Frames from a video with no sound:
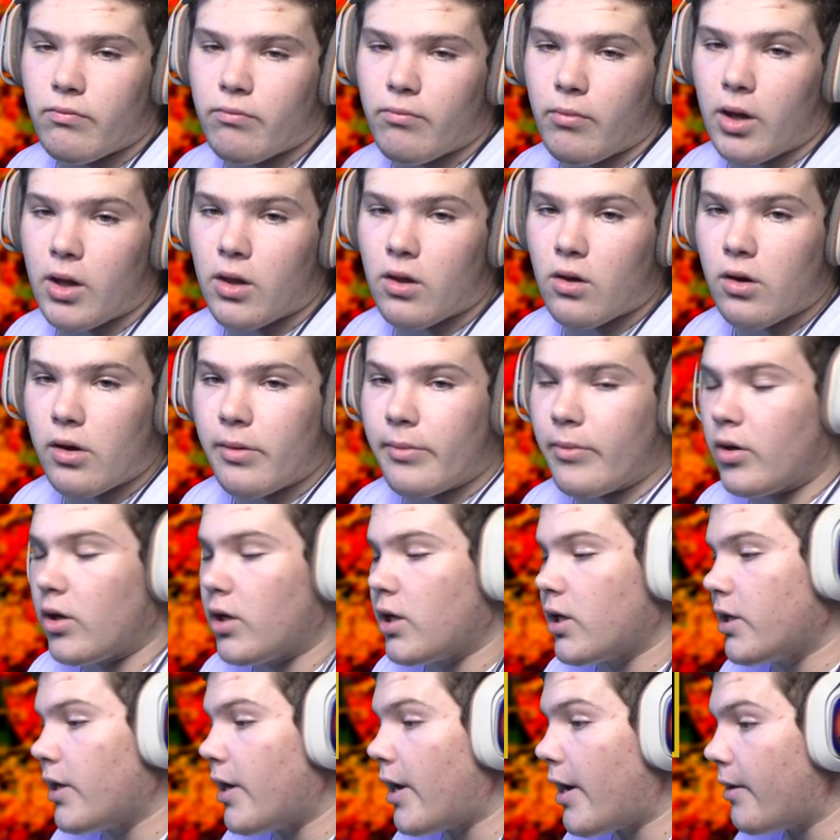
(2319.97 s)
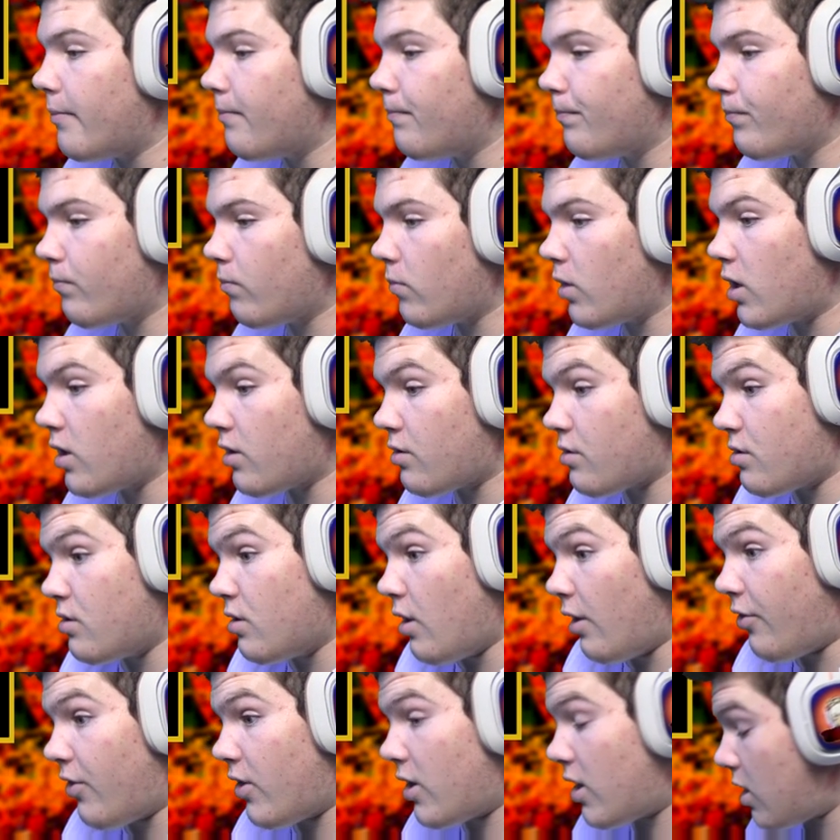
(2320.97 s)
my Skarmory to die, because
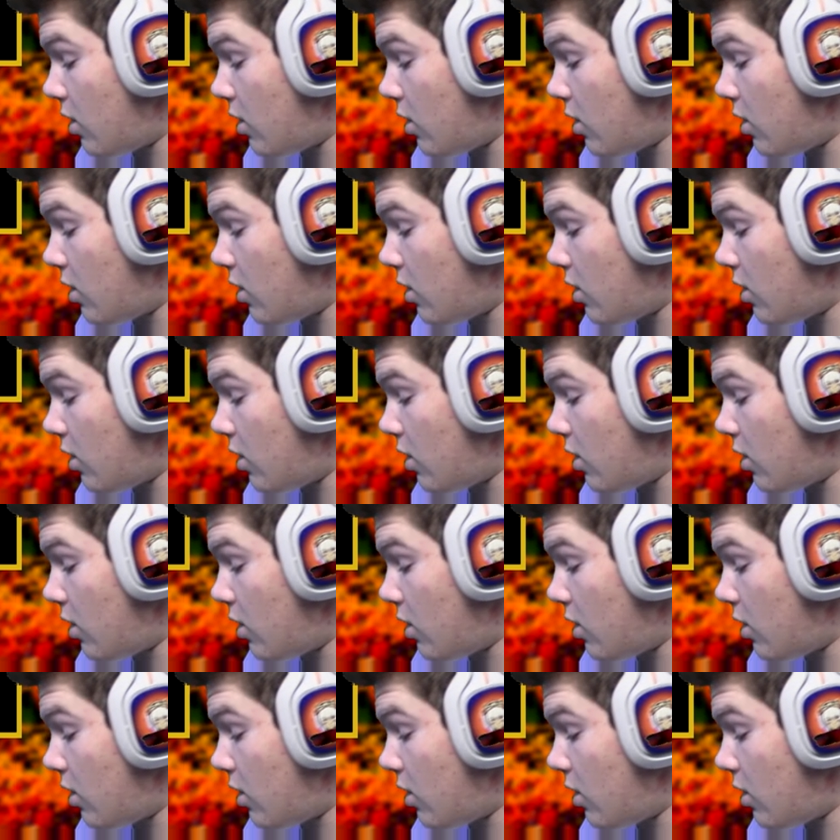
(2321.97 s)
nothing